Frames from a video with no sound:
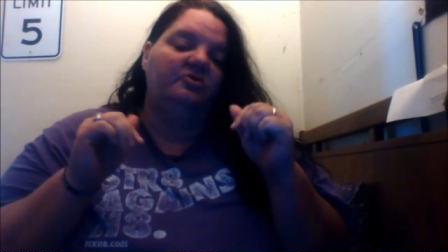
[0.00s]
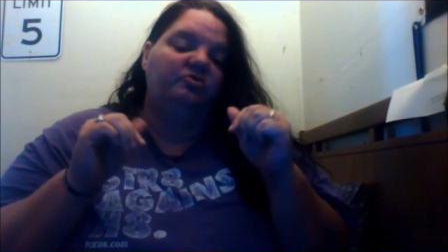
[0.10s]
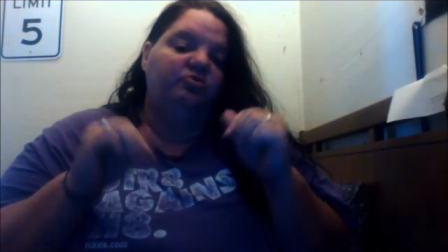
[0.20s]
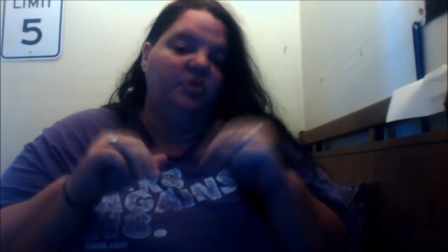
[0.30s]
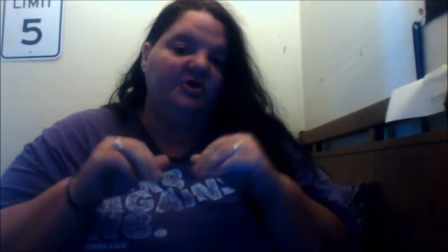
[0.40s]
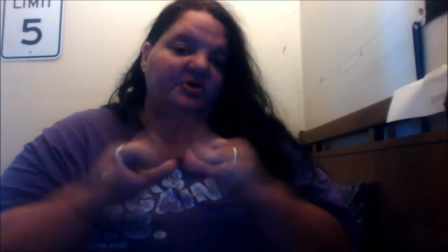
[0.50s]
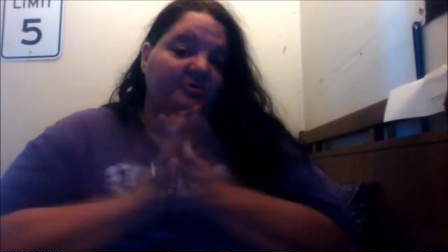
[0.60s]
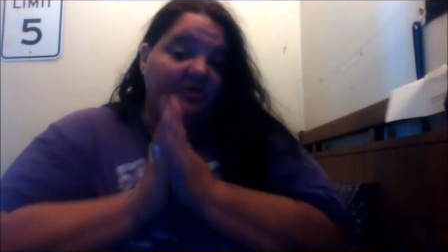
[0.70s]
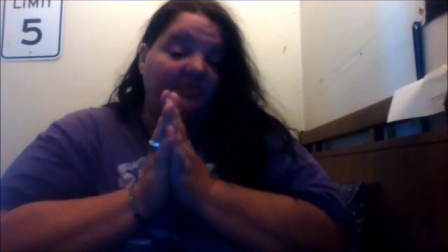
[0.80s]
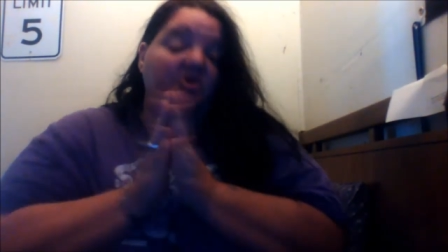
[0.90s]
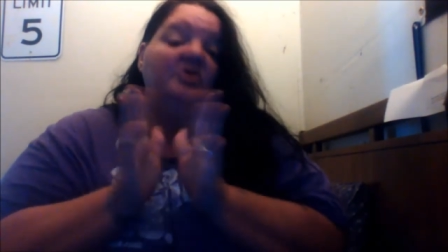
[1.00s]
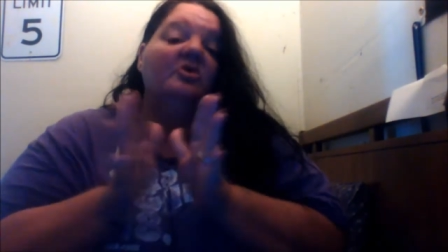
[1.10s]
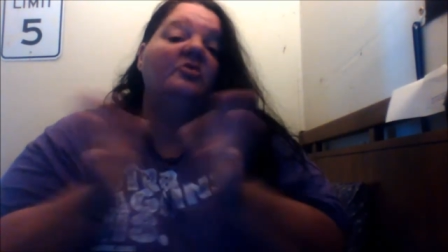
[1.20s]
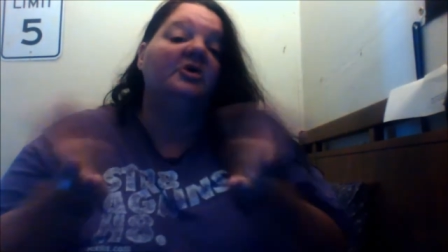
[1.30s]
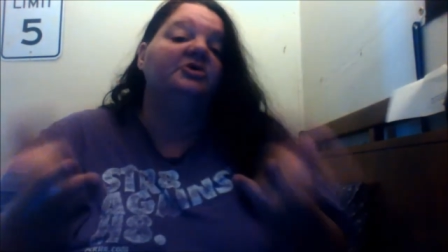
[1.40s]
what you're who or
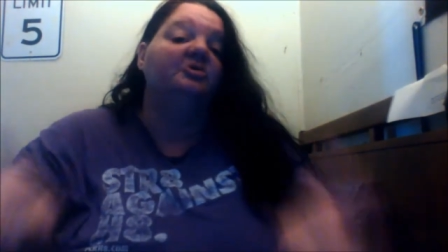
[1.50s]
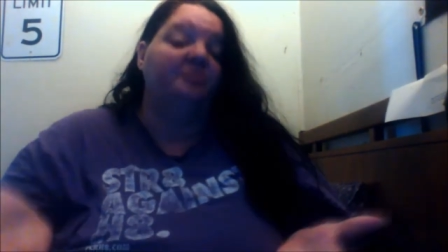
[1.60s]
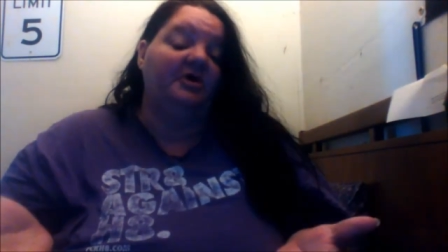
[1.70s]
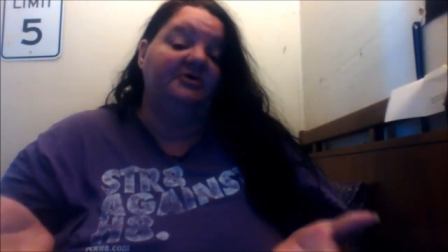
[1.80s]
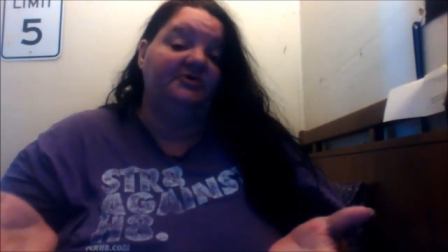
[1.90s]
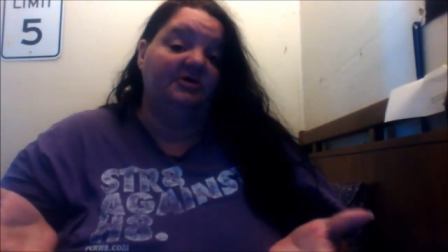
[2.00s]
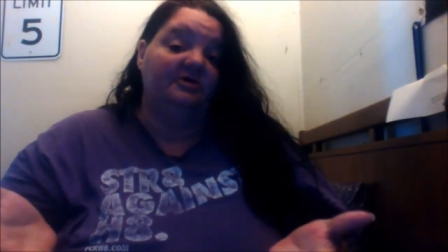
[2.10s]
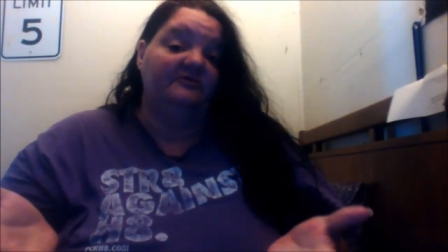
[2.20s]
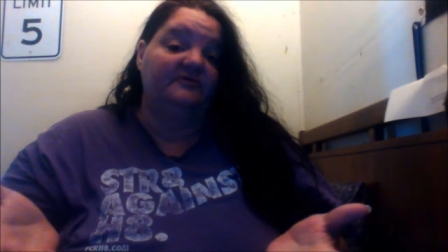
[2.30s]
what you're proud to love.